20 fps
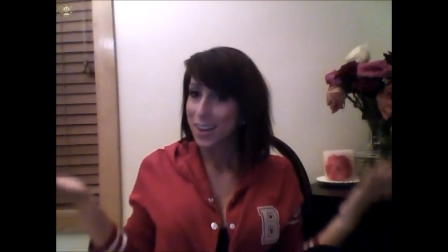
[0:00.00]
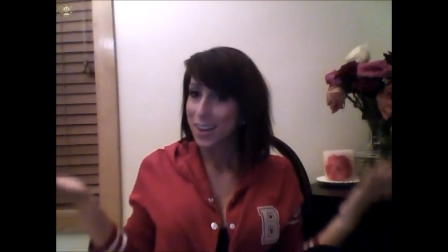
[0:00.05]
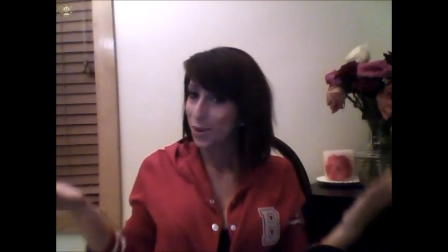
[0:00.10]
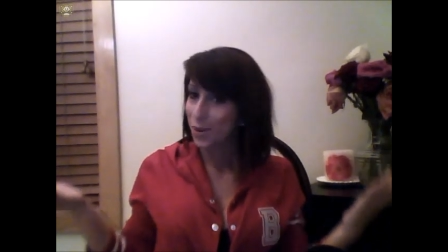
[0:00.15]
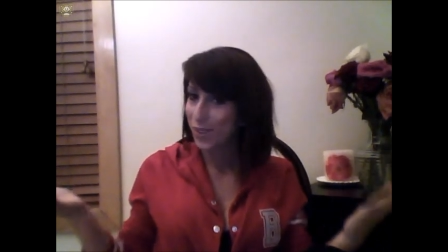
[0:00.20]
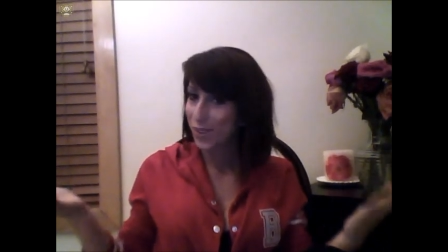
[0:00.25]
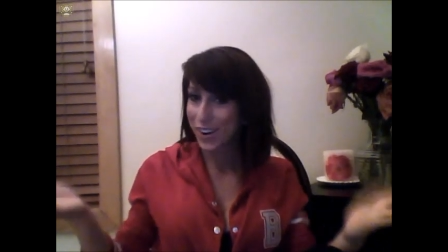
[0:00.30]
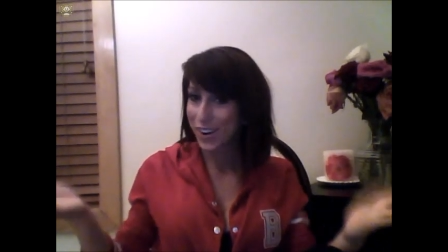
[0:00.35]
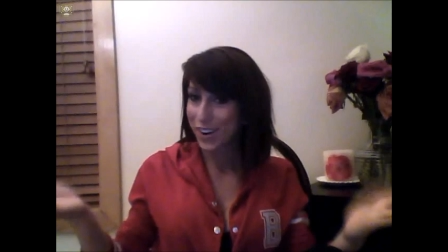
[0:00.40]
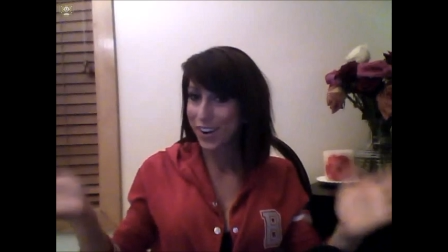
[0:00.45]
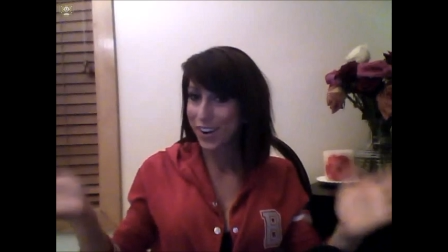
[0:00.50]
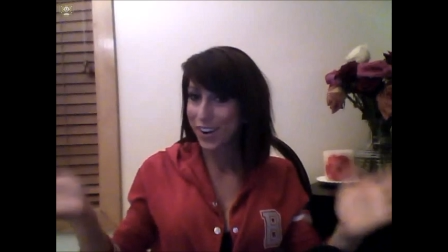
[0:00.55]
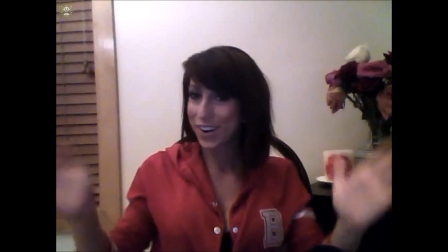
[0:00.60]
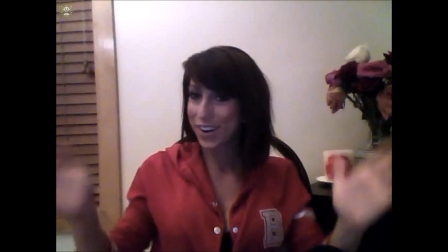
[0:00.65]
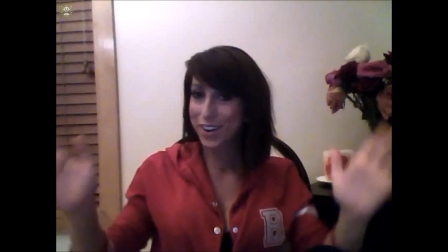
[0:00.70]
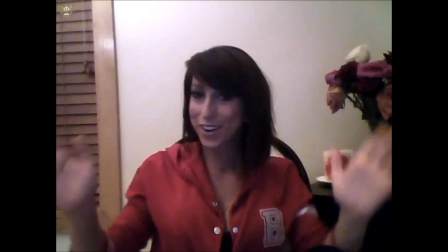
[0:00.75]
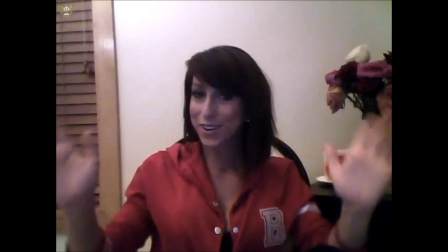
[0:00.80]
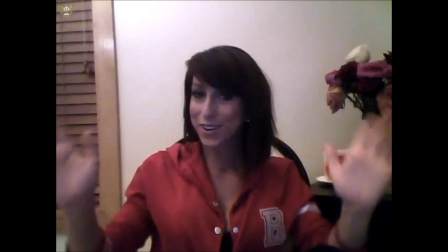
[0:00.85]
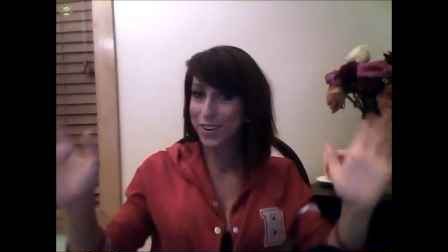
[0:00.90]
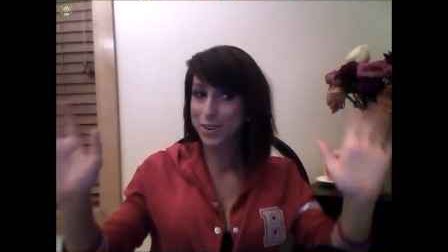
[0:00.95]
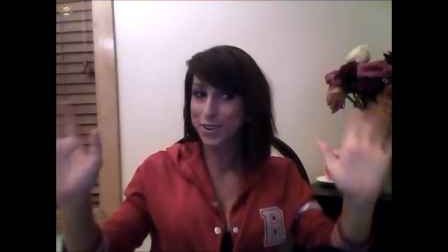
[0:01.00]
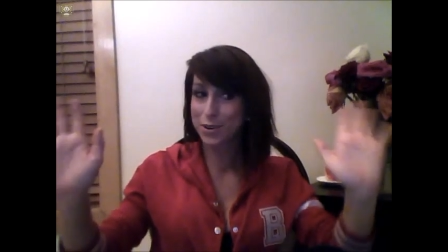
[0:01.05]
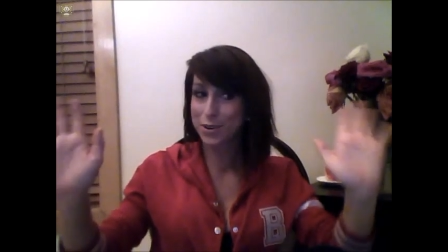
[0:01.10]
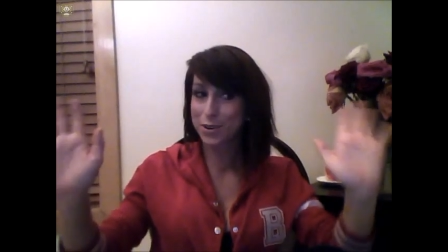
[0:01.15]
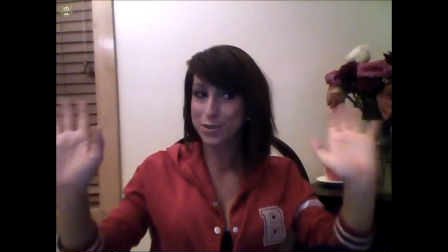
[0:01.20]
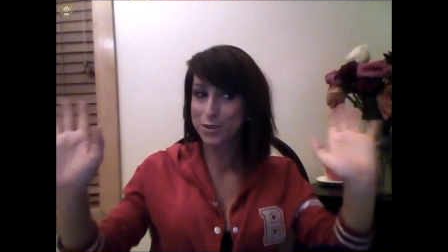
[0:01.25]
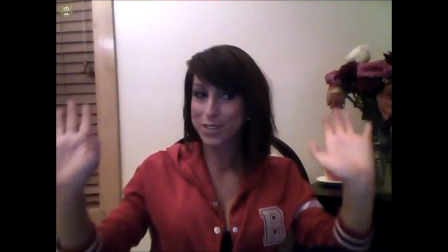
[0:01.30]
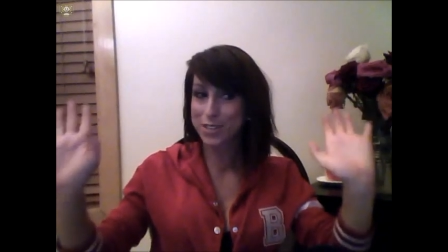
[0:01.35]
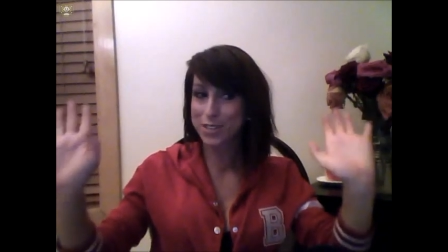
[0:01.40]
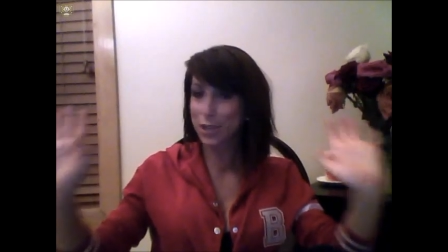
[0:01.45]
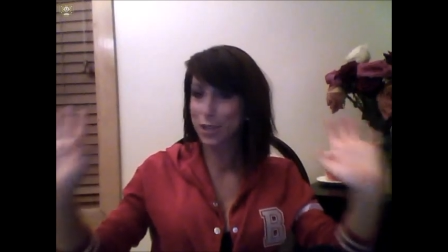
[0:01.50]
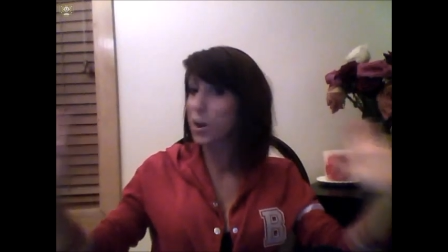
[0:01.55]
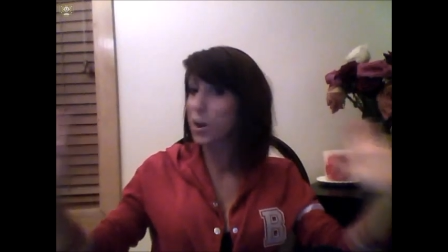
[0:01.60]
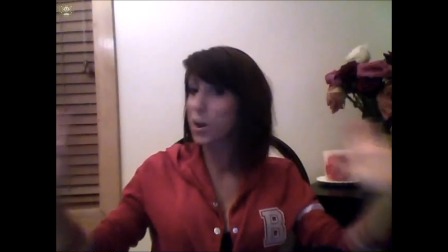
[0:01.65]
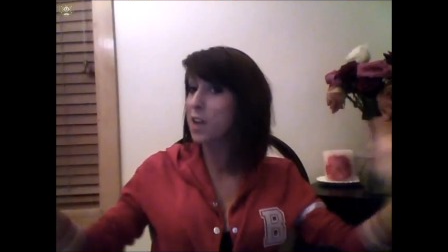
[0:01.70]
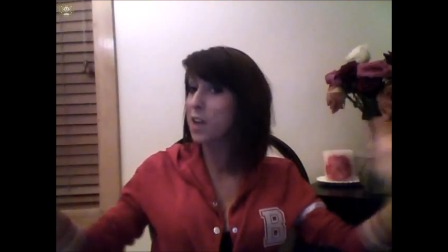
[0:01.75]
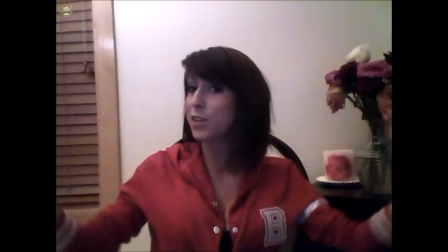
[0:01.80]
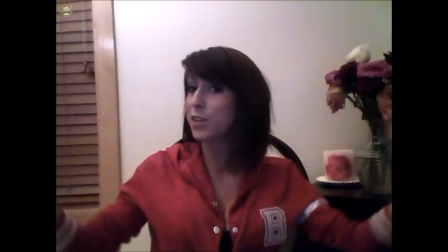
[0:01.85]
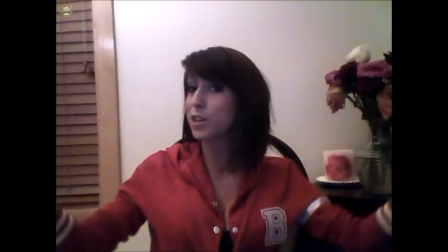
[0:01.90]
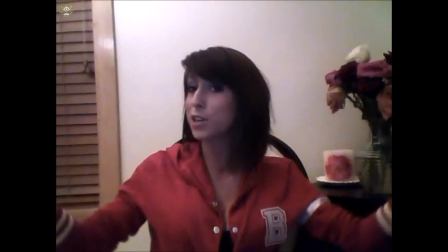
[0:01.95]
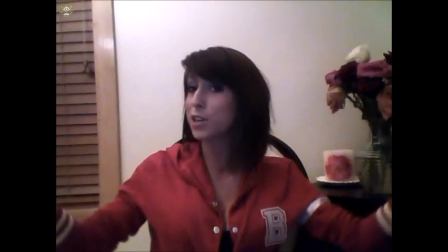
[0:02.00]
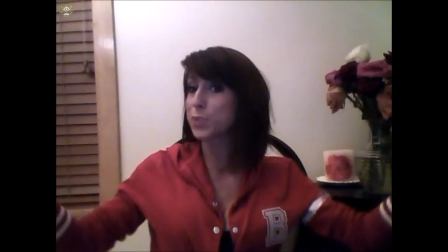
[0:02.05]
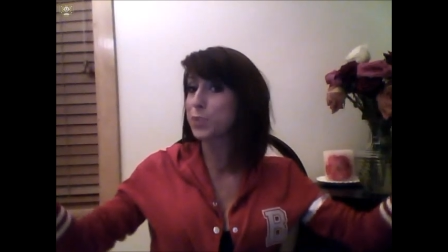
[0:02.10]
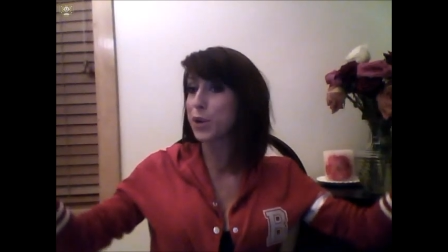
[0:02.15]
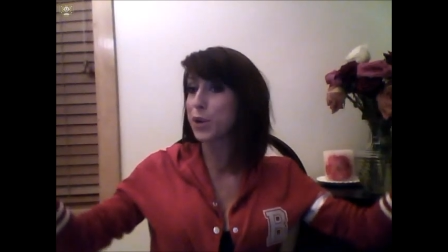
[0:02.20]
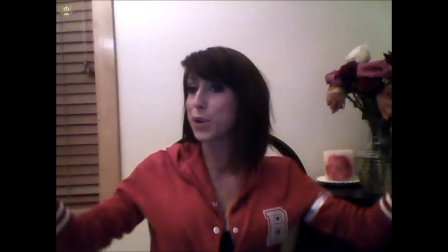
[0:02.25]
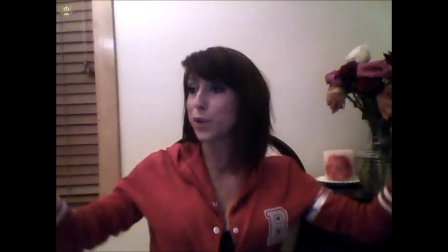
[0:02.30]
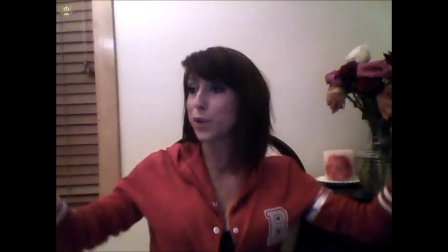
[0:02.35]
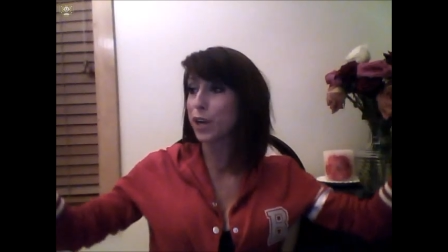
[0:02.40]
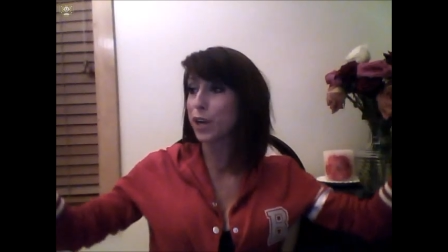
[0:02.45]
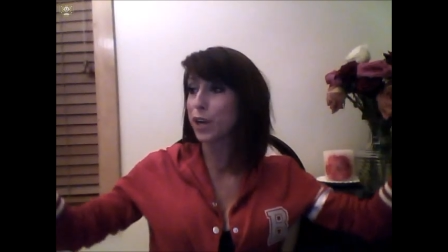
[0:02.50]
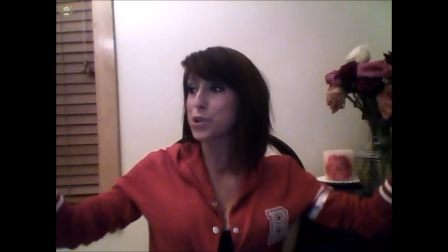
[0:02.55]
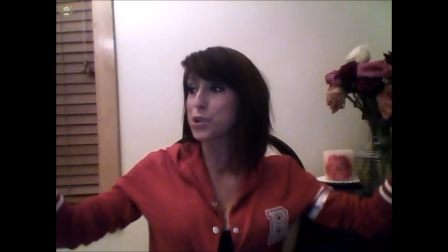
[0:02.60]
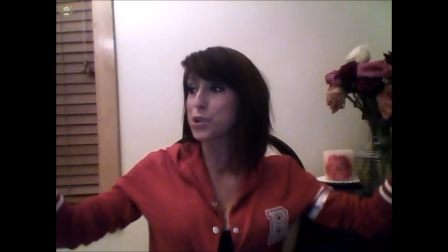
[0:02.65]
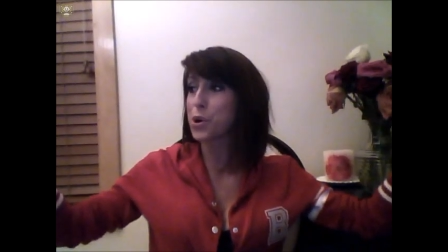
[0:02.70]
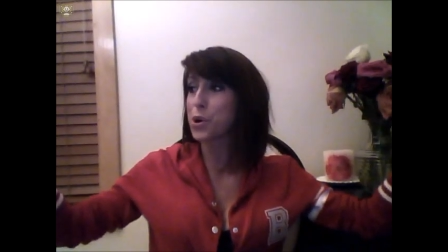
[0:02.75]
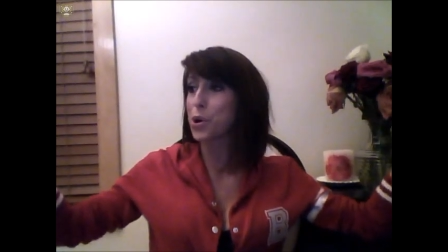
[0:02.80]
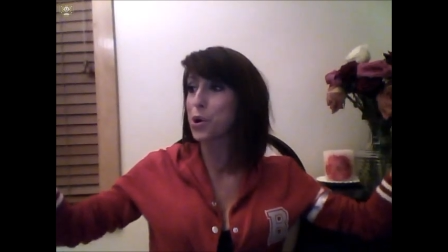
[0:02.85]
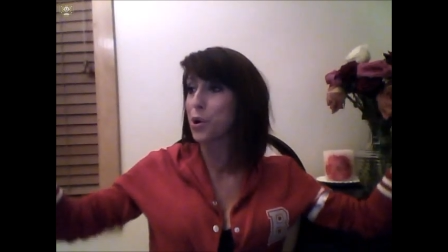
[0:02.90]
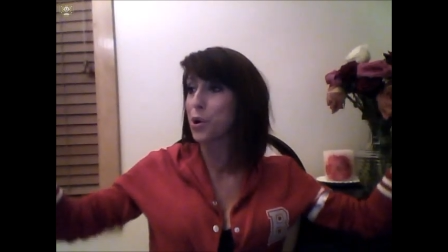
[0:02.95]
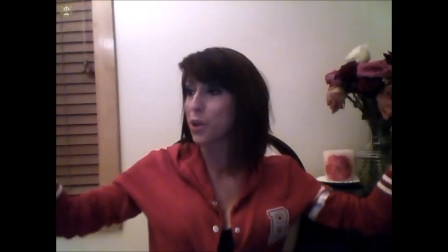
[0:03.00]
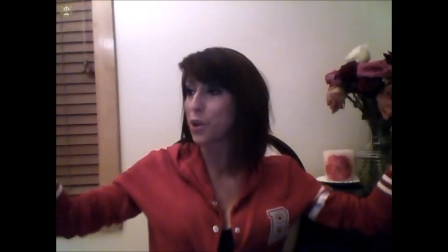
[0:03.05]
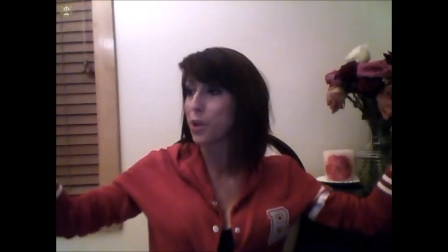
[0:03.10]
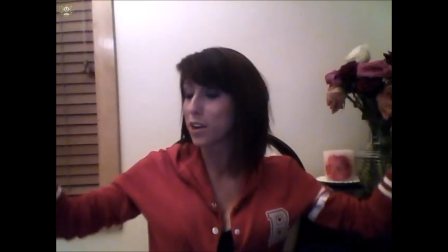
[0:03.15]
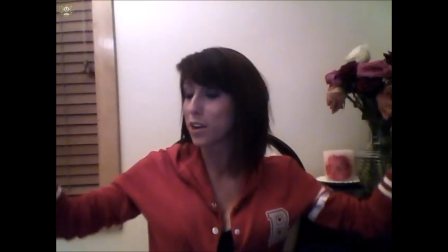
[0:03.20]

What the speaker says: Whoa, slow down there, Speed Racer!